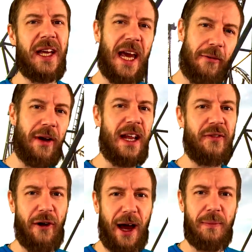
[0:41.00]
and get ready
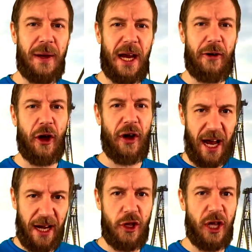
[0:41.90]
for Hyperion
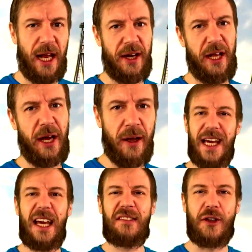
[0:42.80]
at Energylandia.
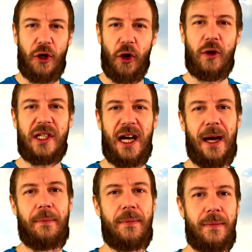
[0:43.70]
It's go
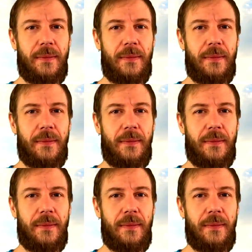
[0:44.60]
time.